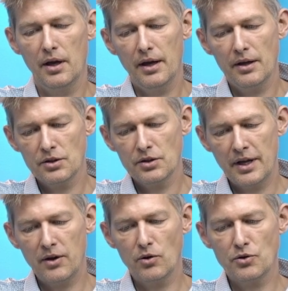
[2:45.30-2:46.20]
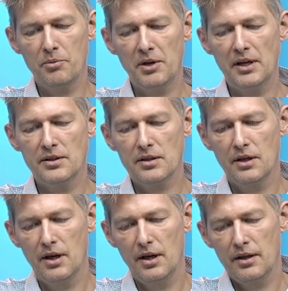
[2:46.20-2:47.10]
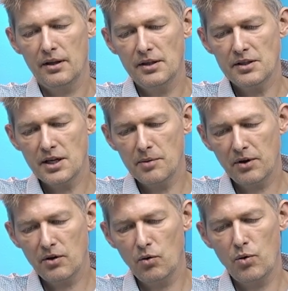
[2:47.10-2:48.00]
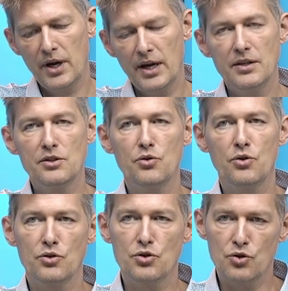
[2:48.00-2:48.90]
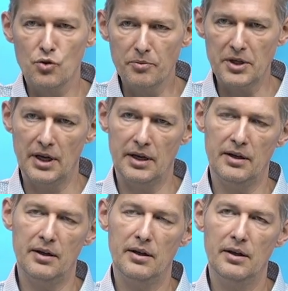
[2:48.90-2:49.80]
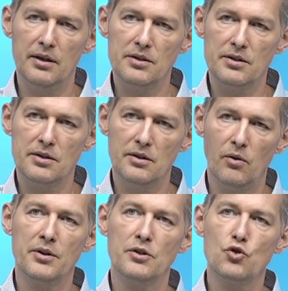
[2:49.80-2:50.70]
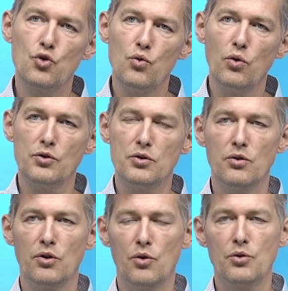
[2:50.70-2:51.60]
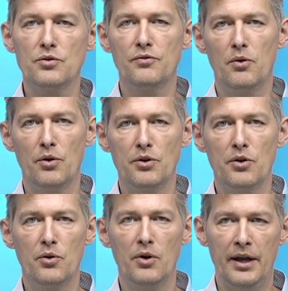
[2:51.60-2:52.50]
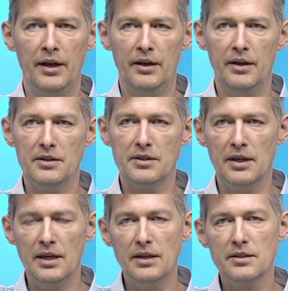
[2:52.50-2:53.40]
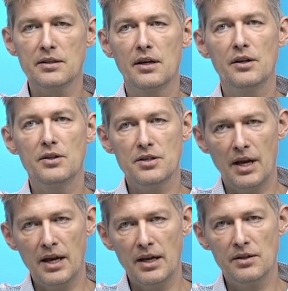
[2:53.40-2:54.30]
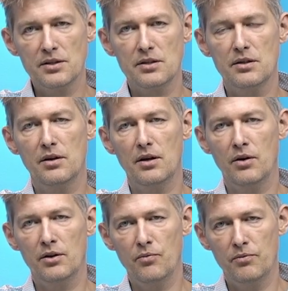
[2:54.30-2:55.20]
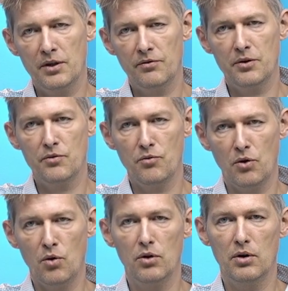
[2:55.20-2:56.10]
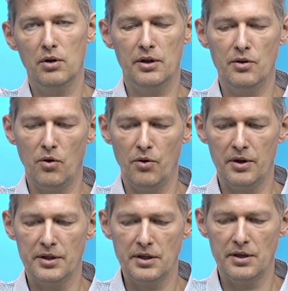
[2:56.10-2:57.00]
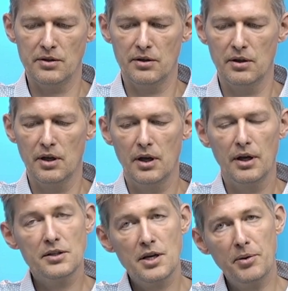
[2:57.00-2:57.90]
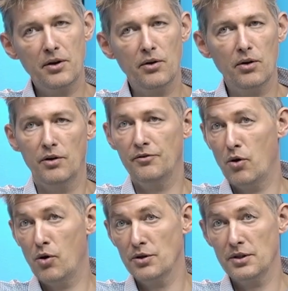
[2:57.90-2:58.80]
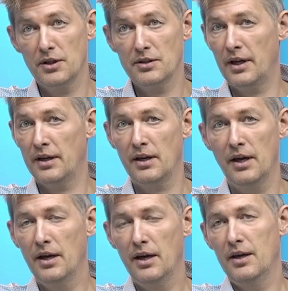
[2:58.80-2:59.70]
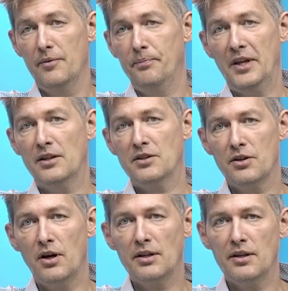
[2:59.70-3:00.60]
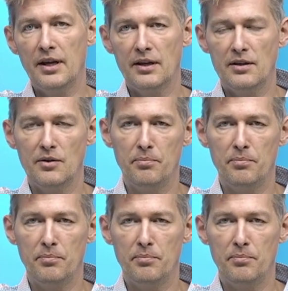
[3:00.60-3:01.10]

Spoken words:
So that also means the typical ways to consume data or the tools you use for your analytics needs change on the different role in your organization. Typical, of course, is that it's not that